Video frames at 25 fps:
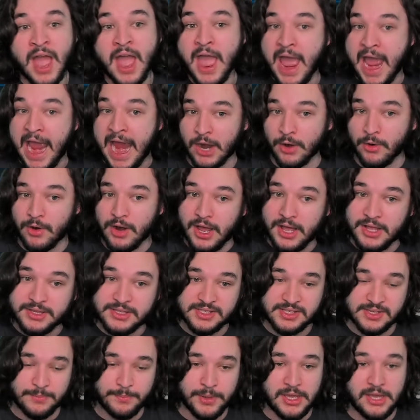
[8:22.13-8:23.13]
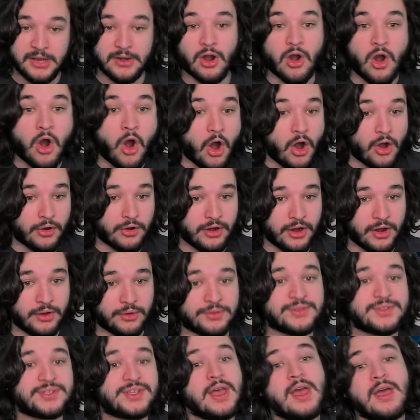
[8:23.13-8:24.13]
Hera and Sabine are hard
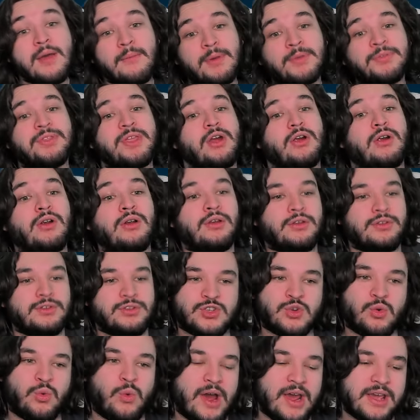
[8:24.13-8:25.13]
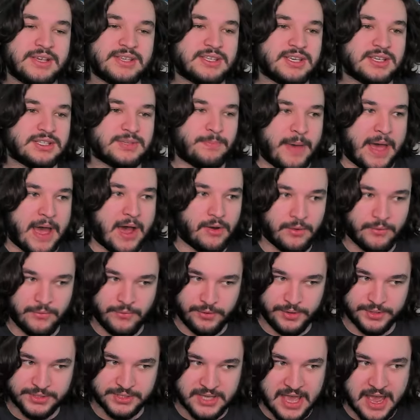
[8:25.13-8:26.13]
nodes, but they're twice as
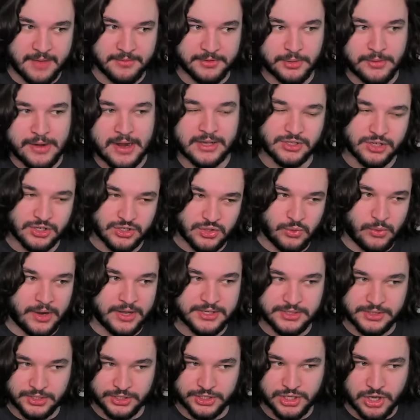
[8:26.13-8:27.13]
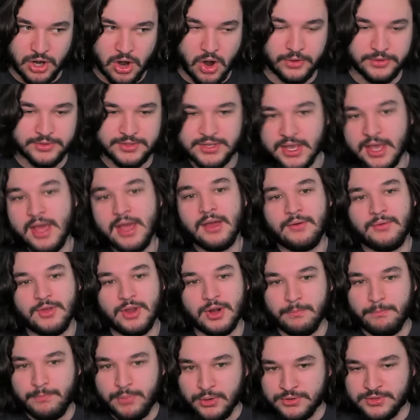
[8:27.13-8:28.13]
powerful as Captain Rex, or twice the shards.
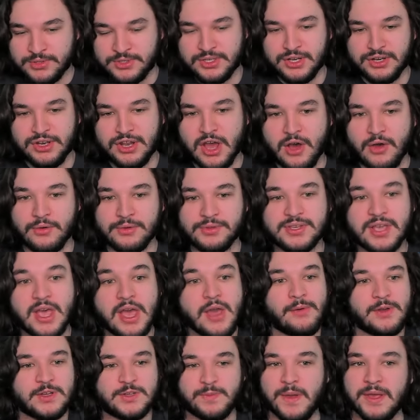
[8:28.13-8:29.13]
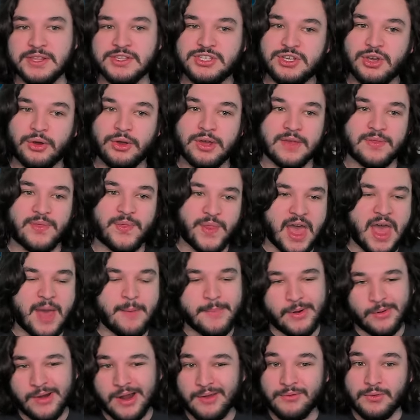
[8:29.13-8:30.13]
They're boosted nodes, which means you'll get
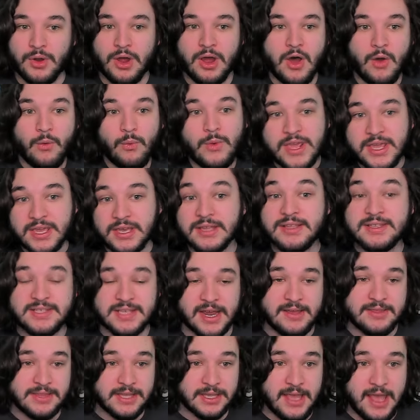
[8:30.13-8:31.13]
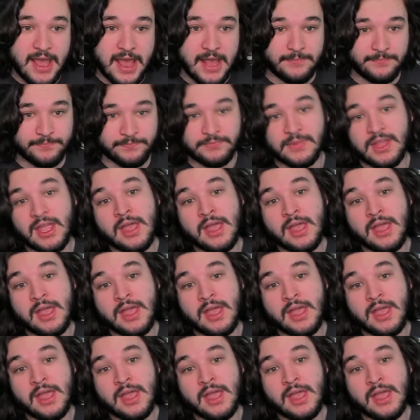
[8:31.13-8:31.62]
them around a week inside the game.